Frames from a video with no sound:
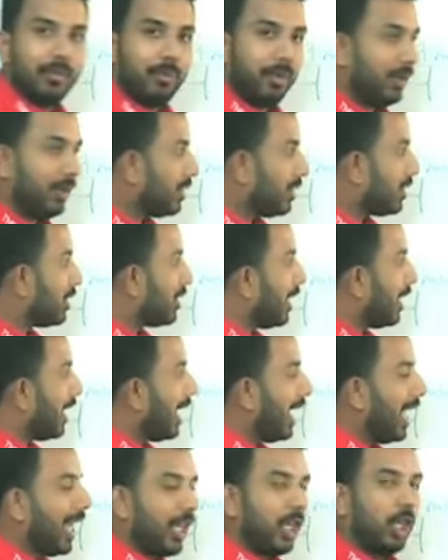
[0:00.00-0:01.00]
Because
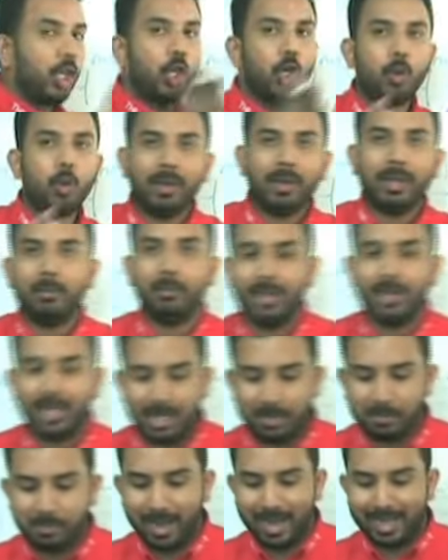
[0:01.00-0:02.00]
a human
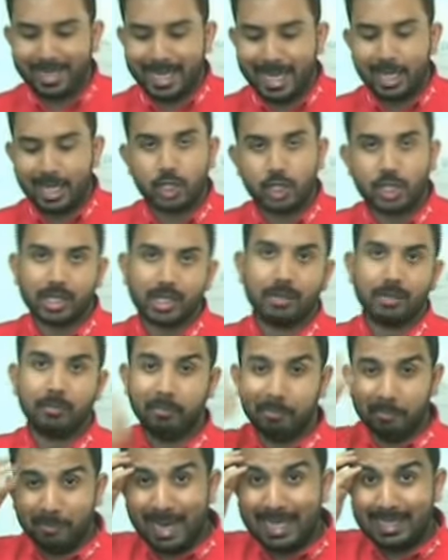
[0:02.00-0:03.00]
being by nature,
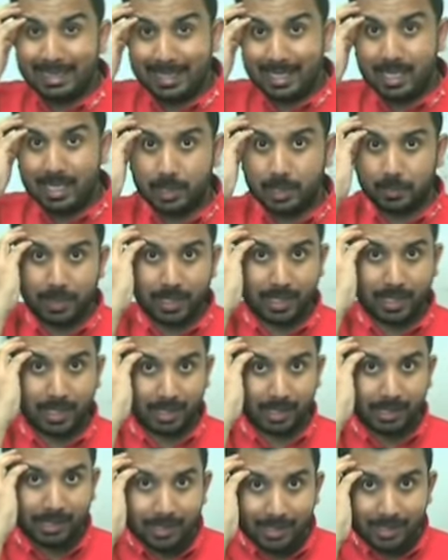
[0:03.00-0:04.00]
mentally
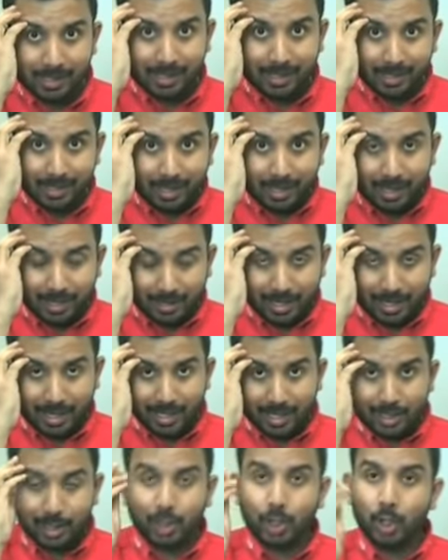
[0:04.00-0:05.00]
speaking, all
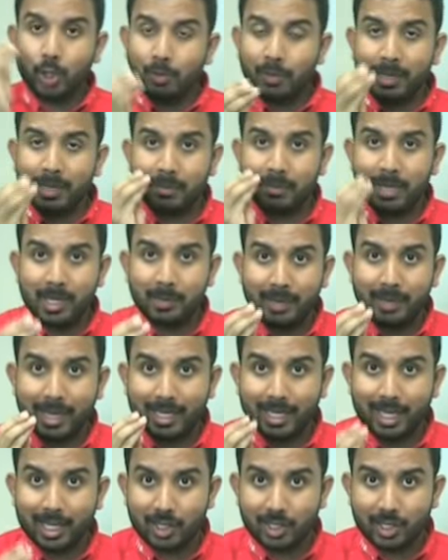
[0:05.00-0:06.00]
right, a human being
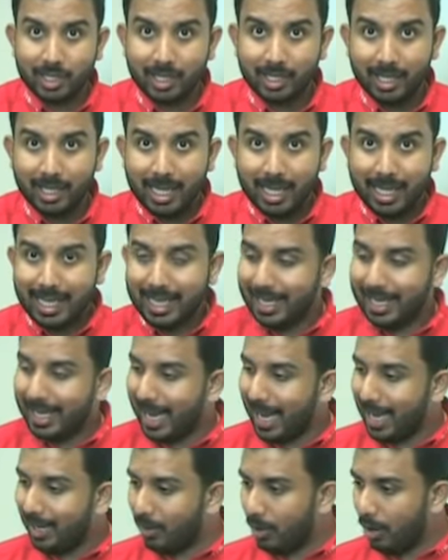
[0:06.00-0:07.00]
by nature
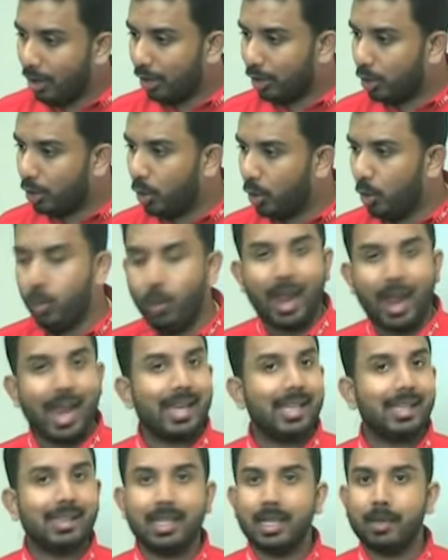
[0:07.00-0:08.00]
cannot do
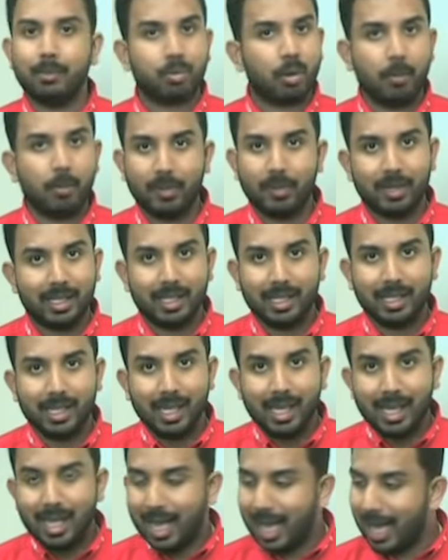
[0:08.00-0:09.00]
anything properly
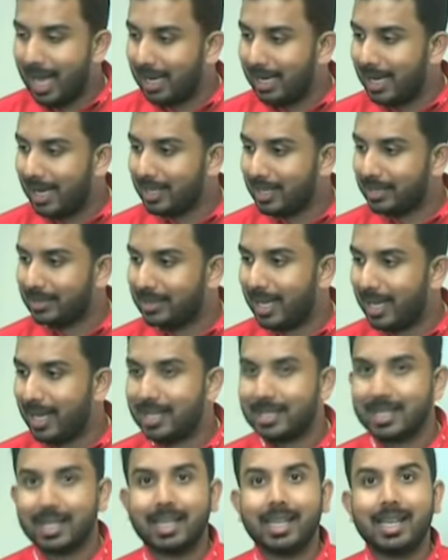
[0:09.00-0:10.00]
unless there
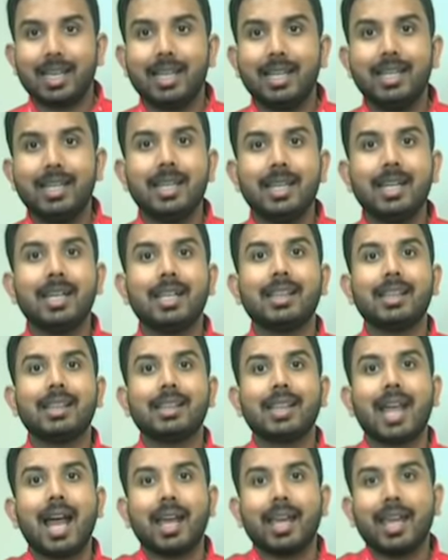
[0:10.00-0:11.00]
is a clear
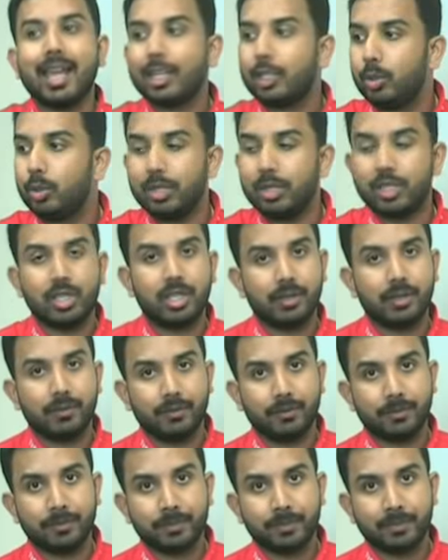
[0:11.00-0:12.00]
target to achieve.
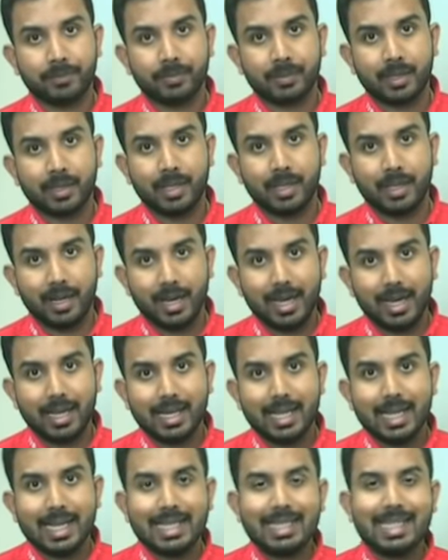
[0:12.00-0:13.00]

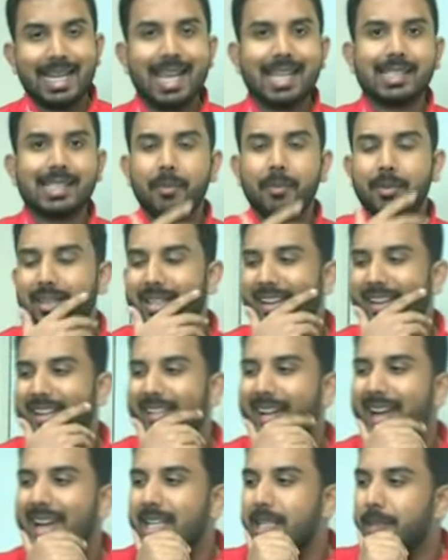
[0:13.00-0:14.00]
Right? Take some of the
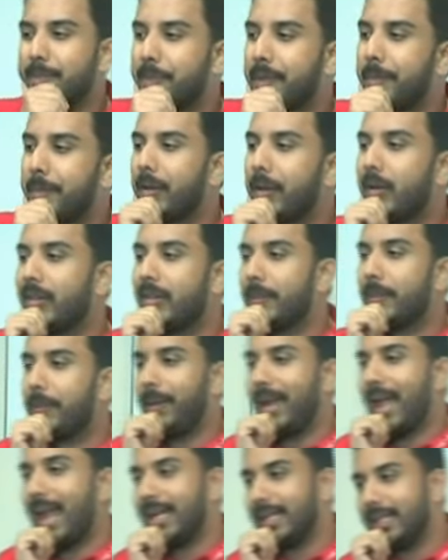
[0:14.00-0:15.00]
greatest people on the
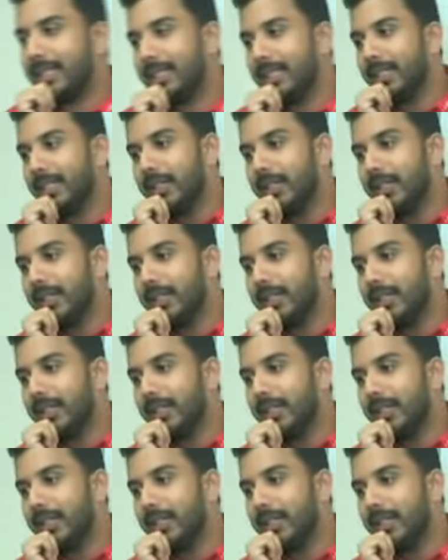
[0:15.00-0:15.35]
planet.